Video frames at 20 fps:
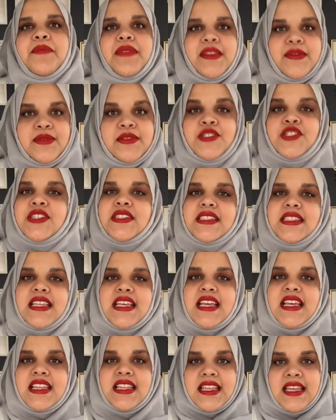It was just
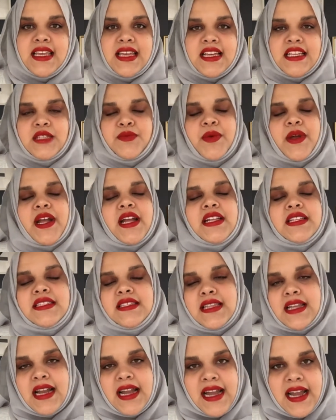the experience
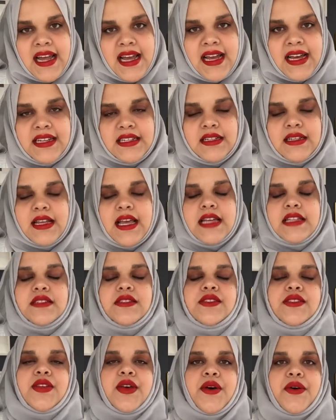that I had. And
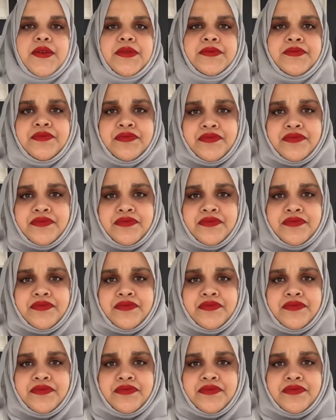so